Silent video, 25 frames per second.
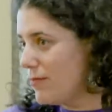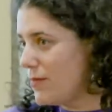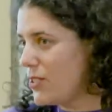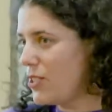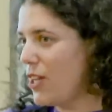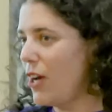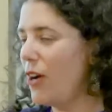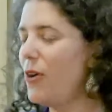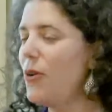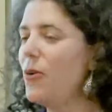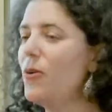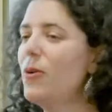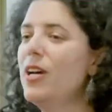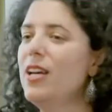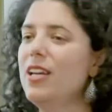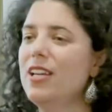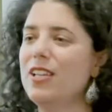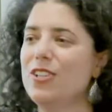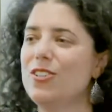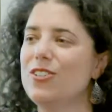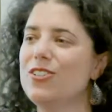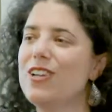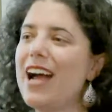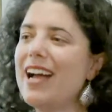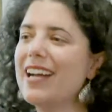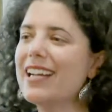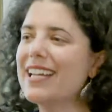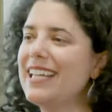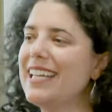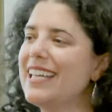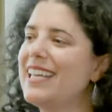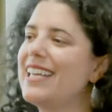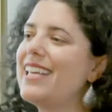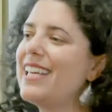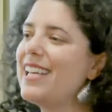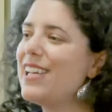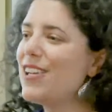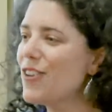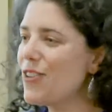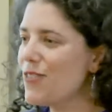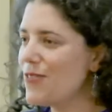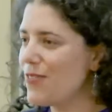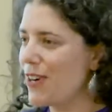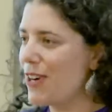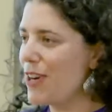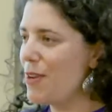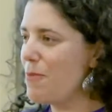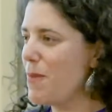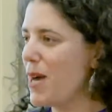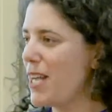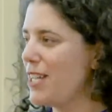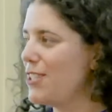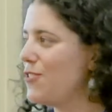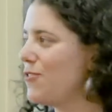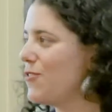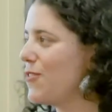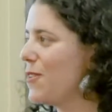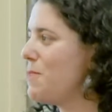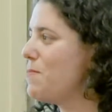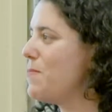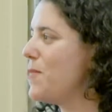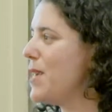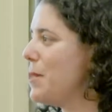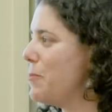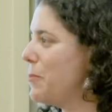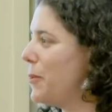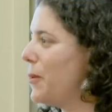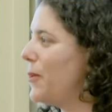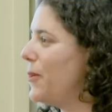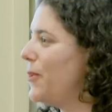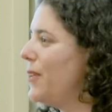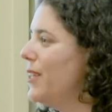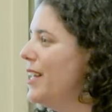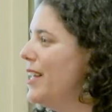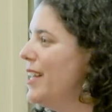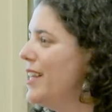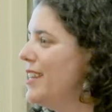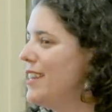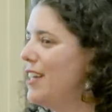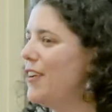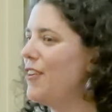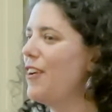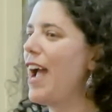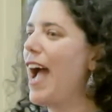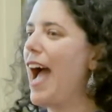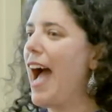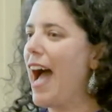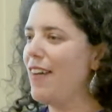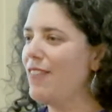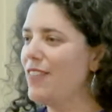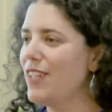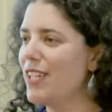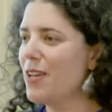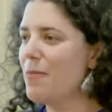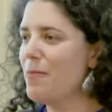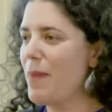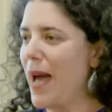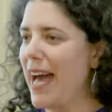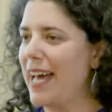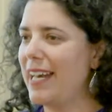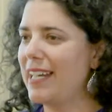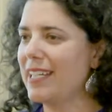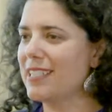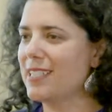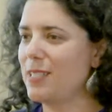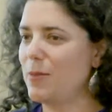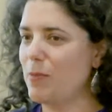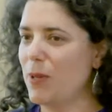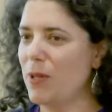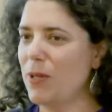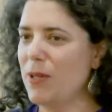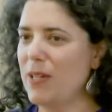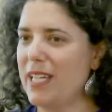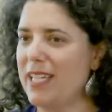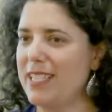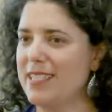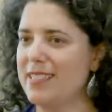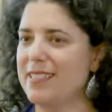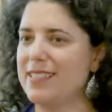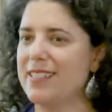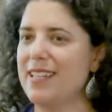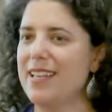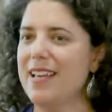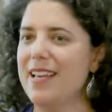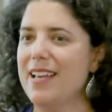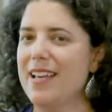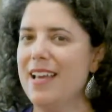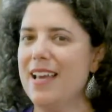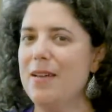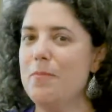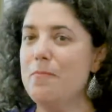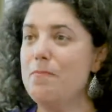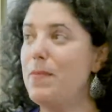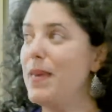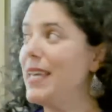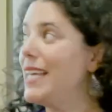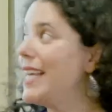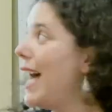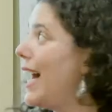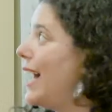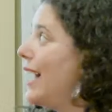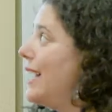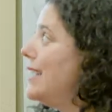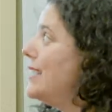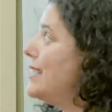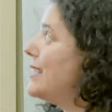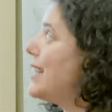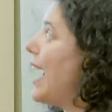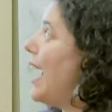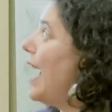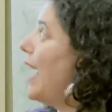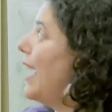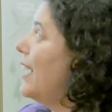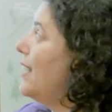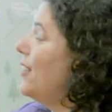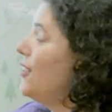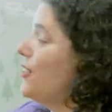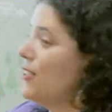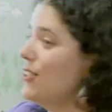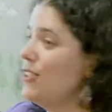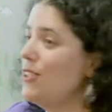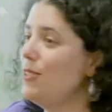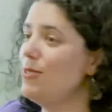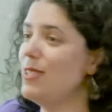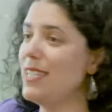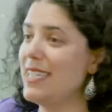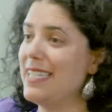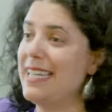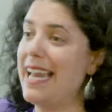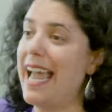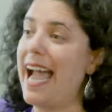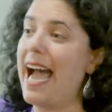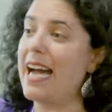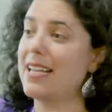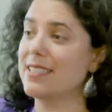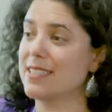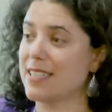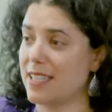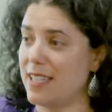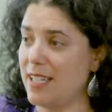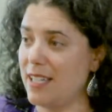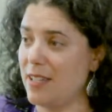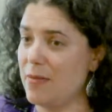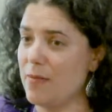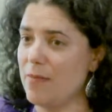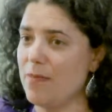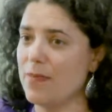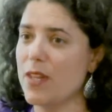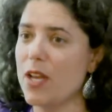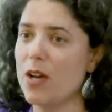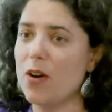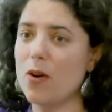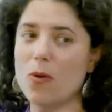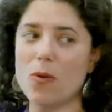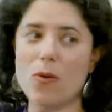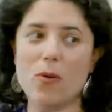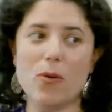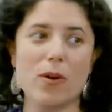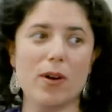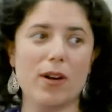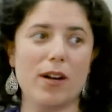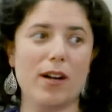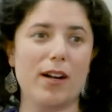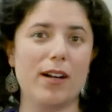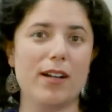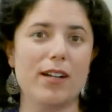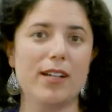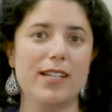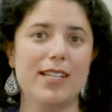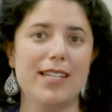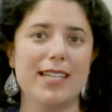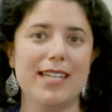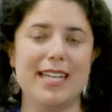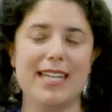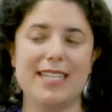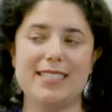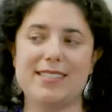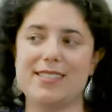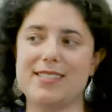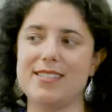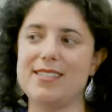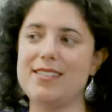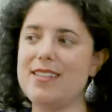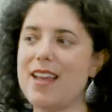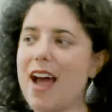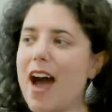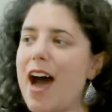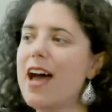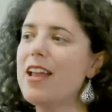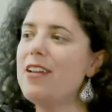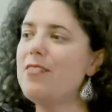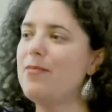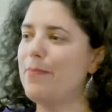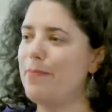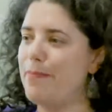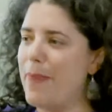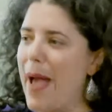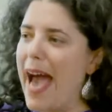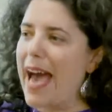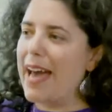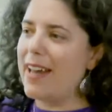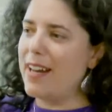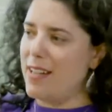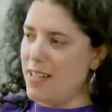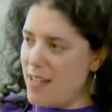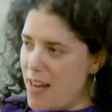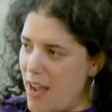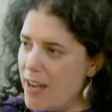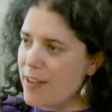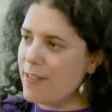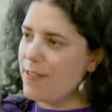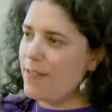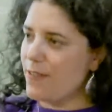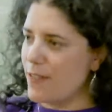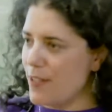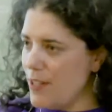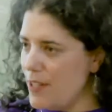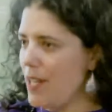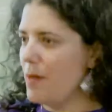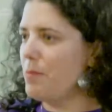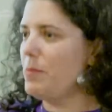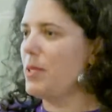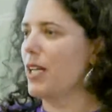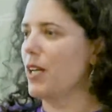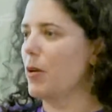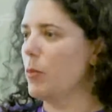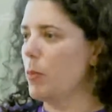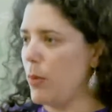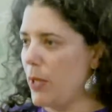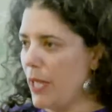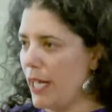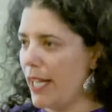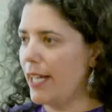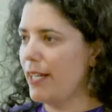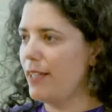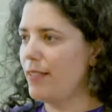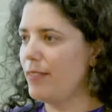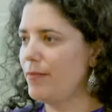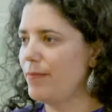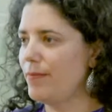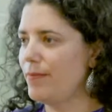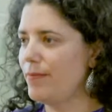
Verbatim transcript: So you're not gonna hear very much from people that are having a bad experience because either you didn't ask them or it's not bad enough for them to complain.